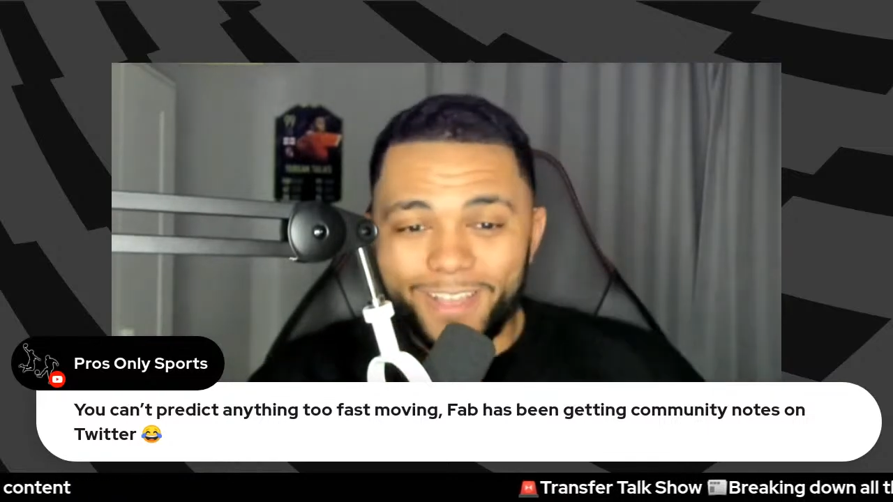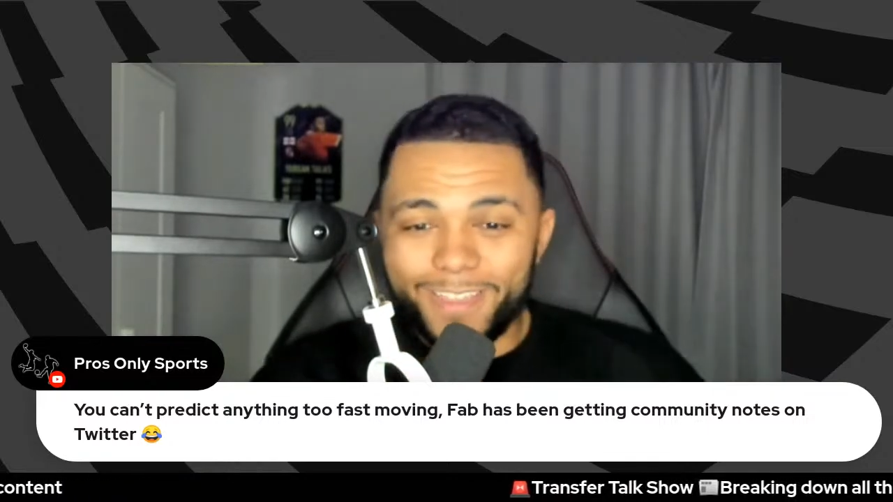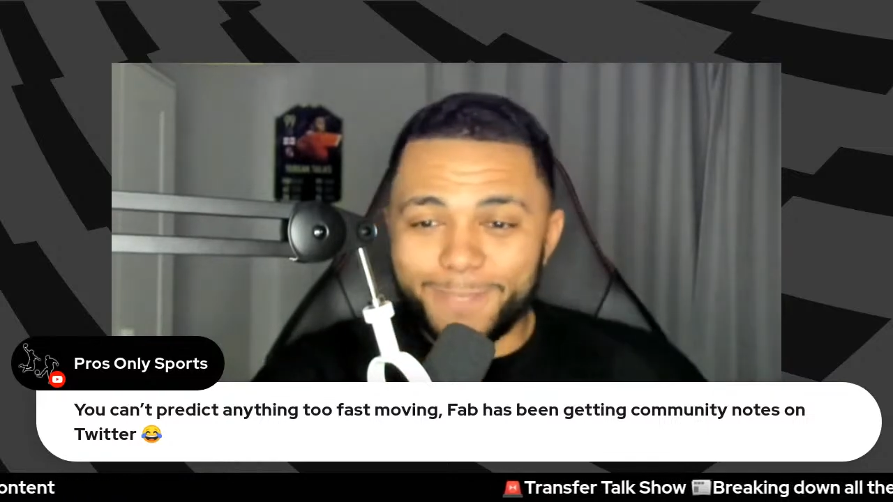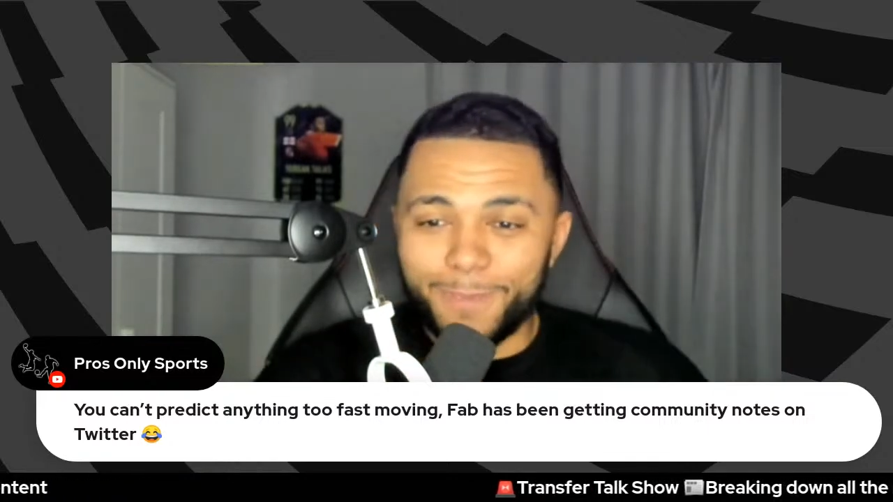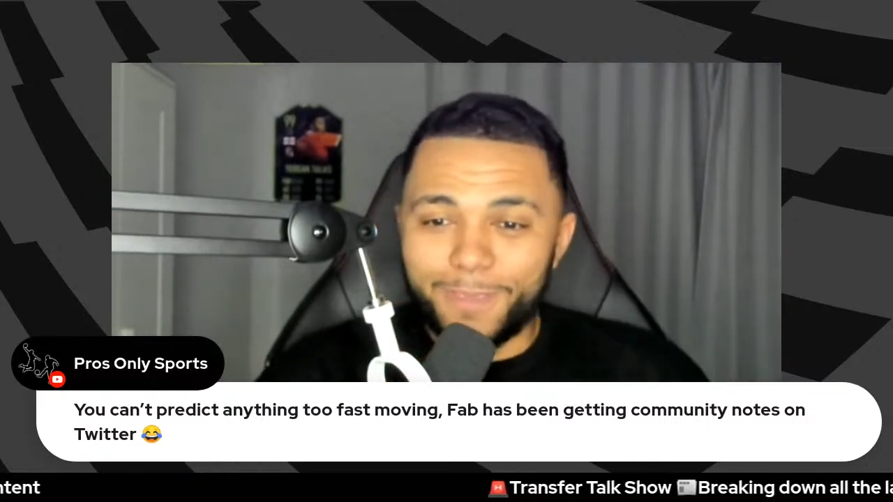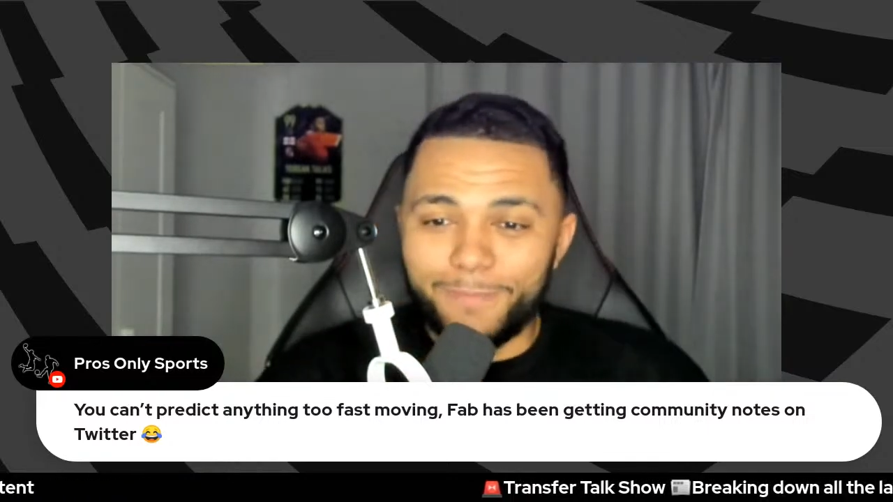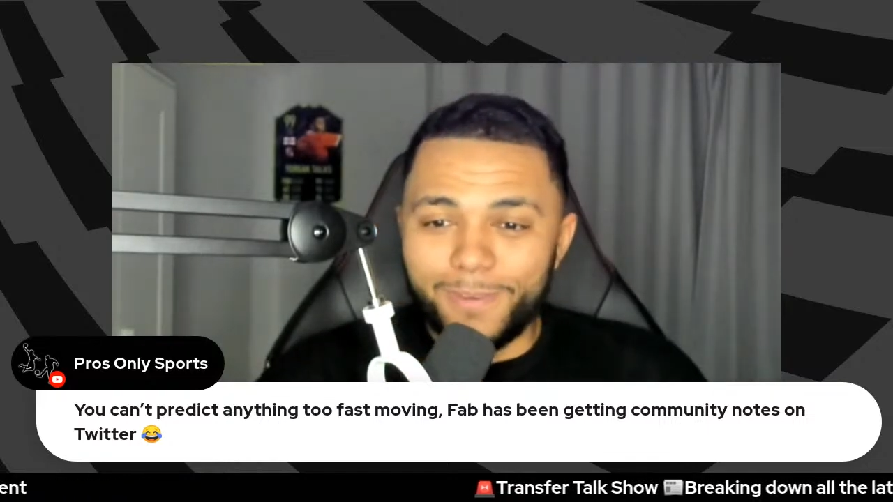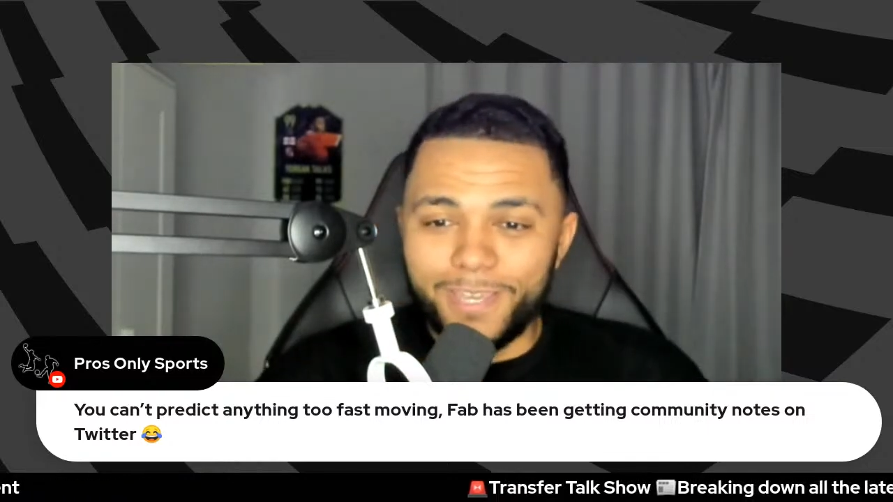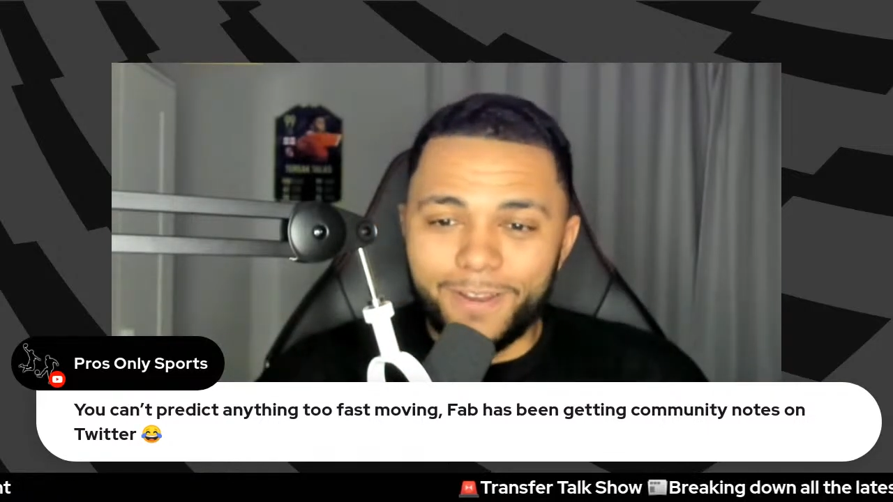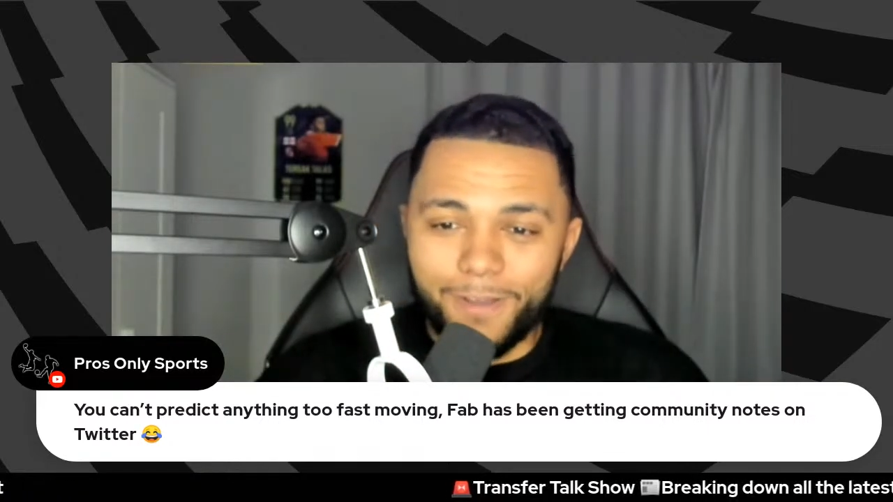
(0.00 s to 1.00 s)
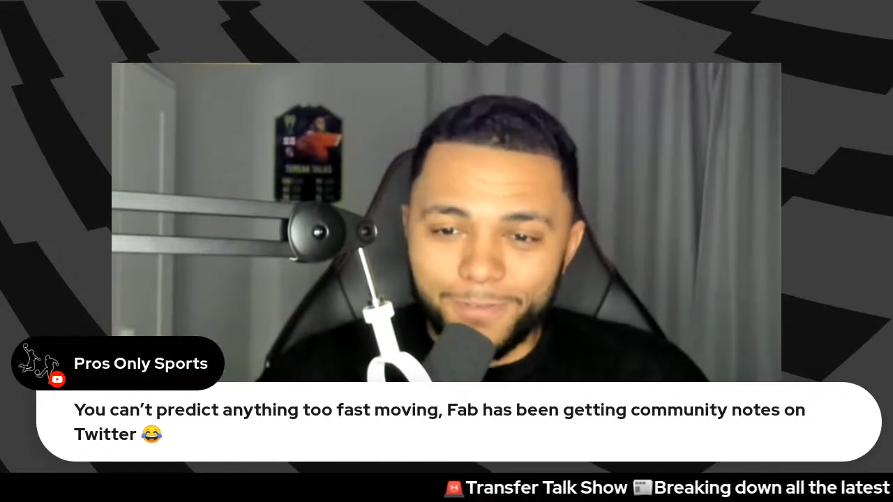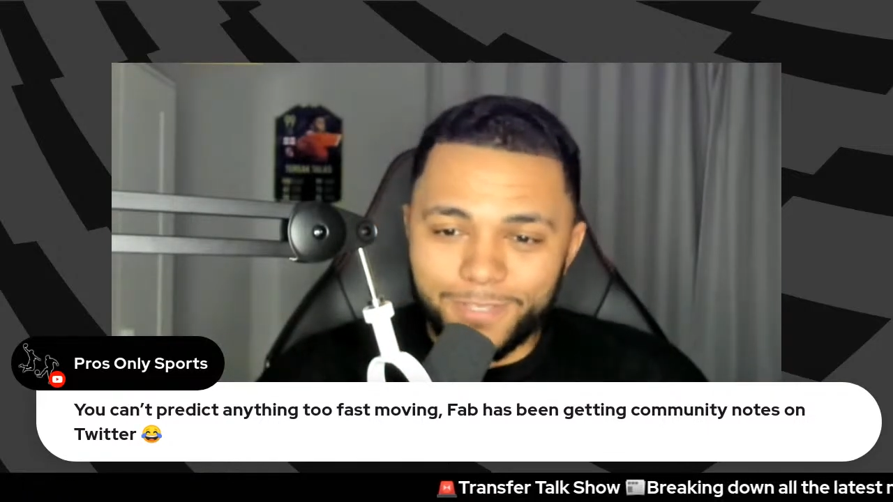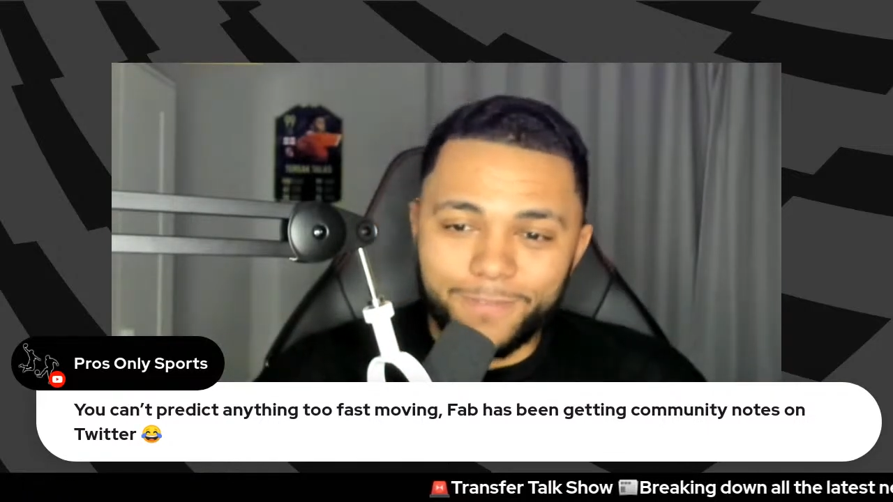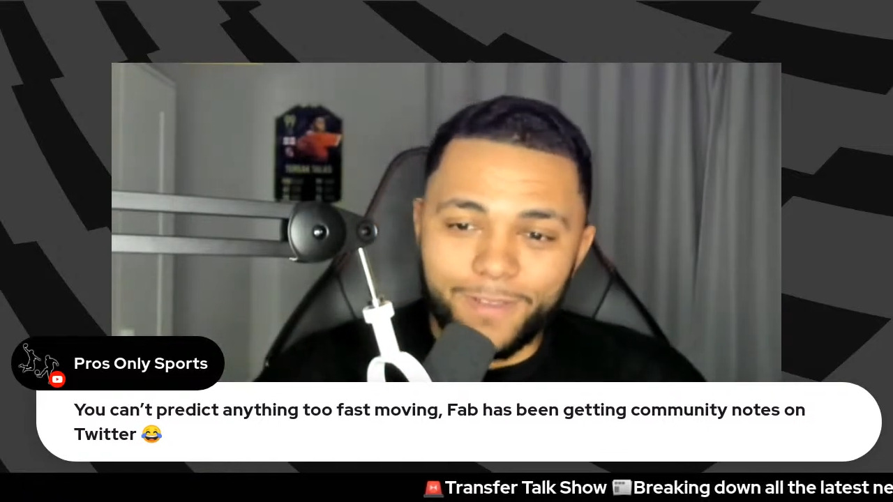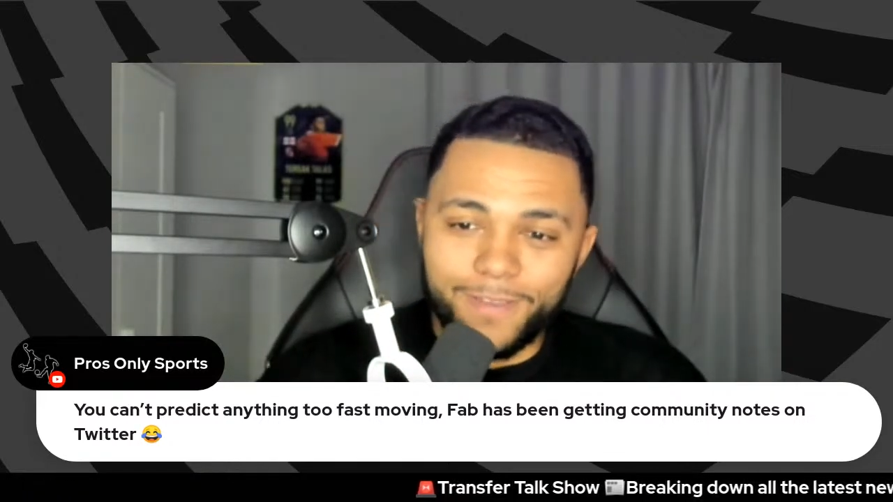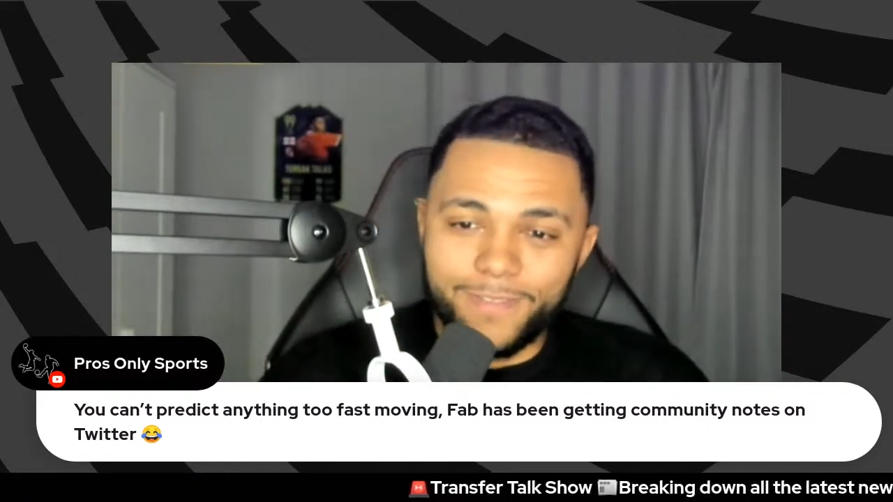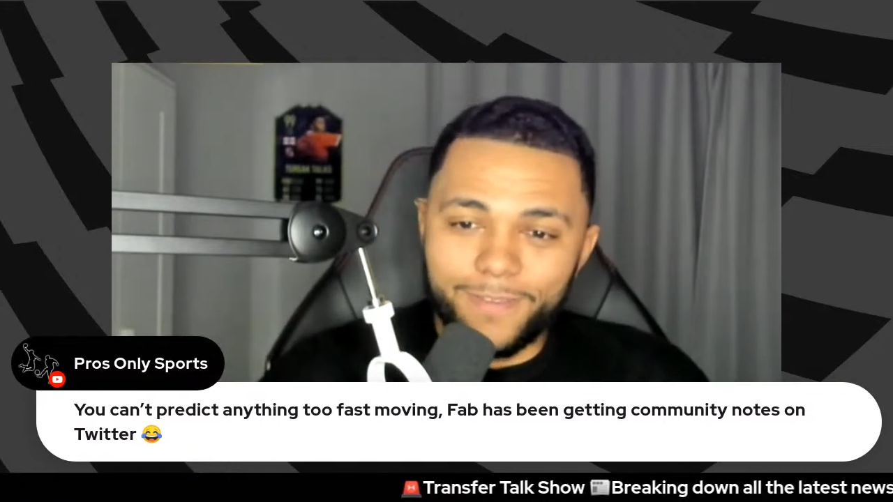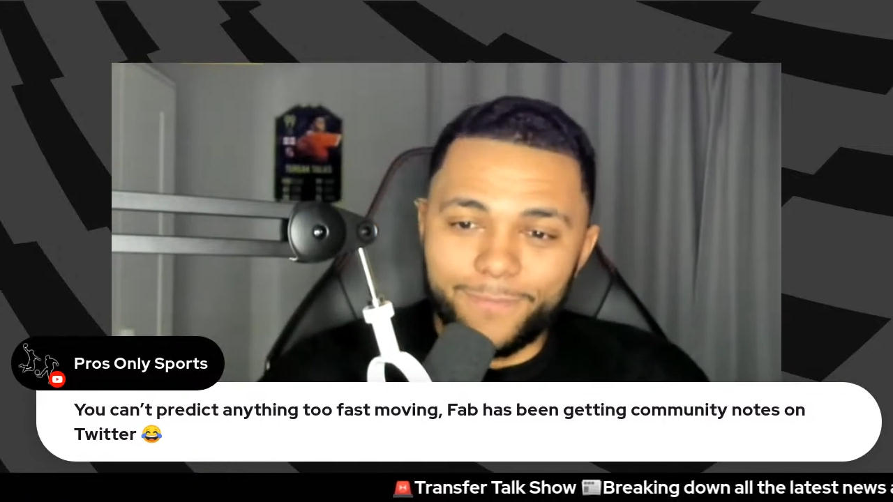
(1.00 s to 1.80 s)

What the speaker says: There's been community notes on